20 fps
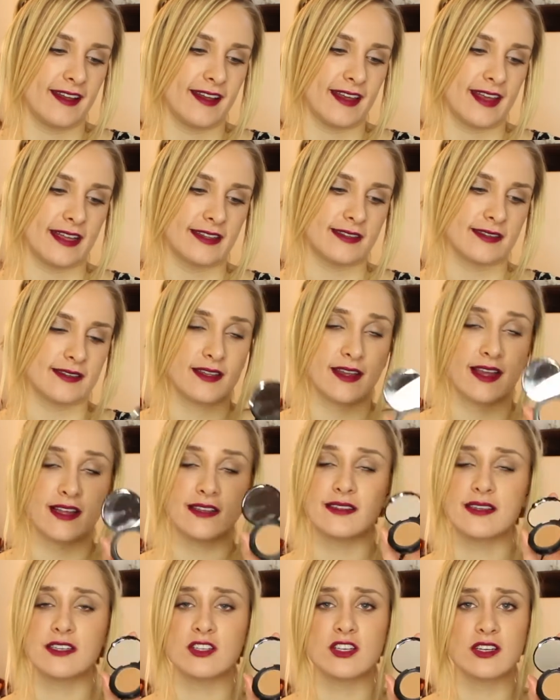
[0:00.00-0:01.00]
it's,
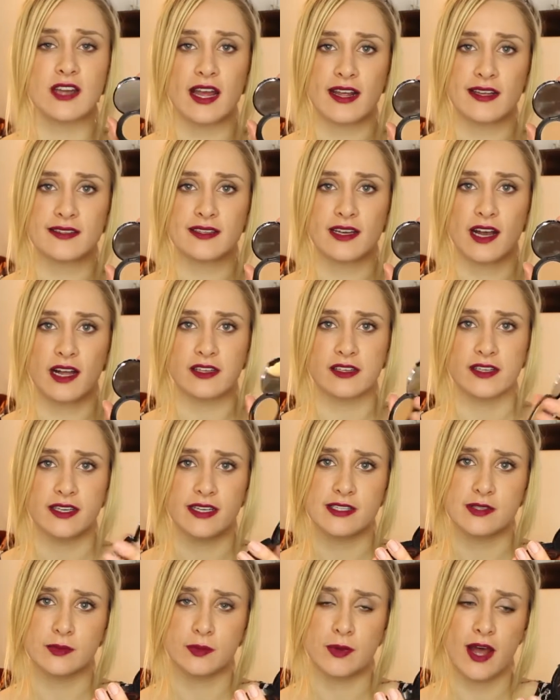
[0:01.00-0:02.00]
it's such a nice color
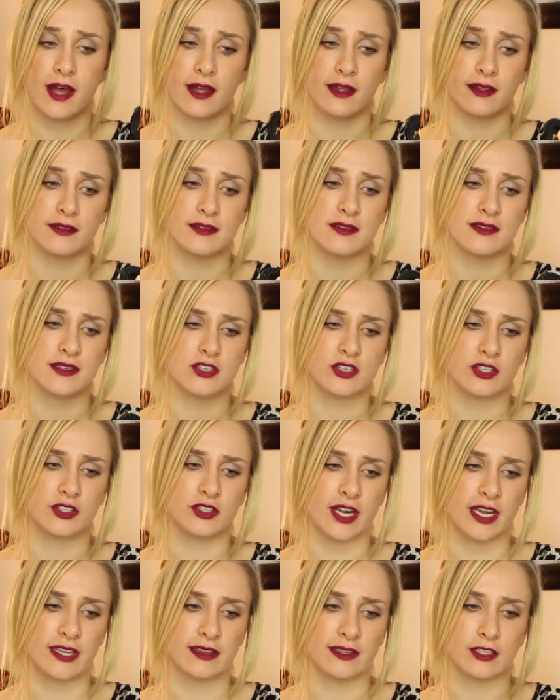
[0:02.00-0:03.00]
as well. Such a
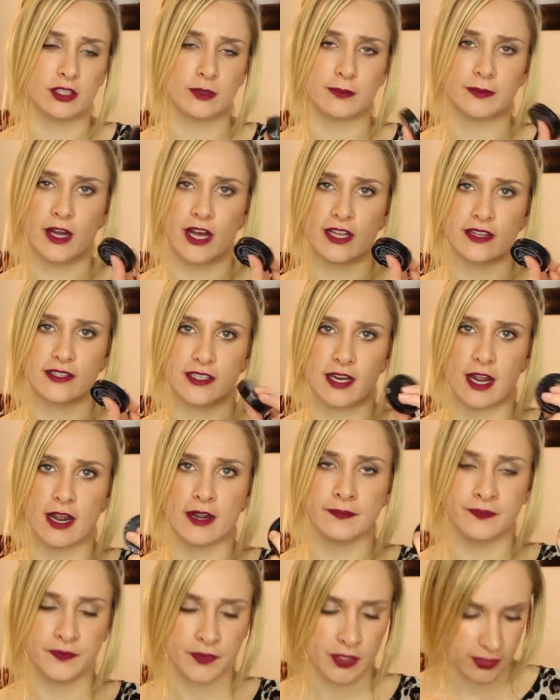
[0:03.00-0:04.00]
great little
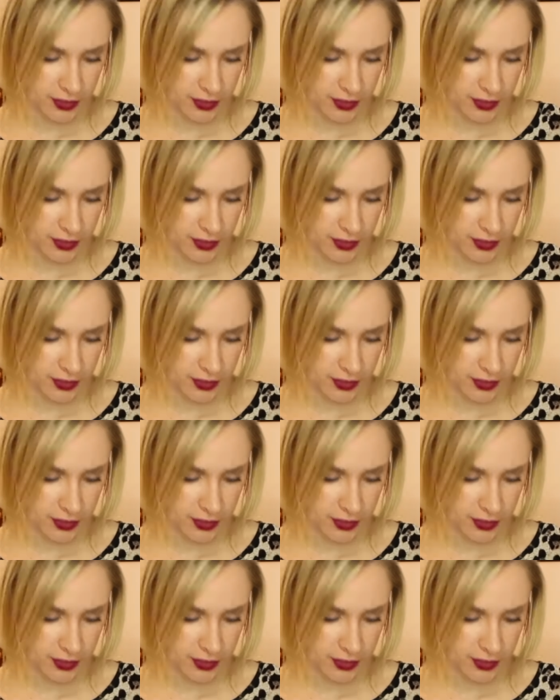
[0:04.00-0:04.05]
bronzer.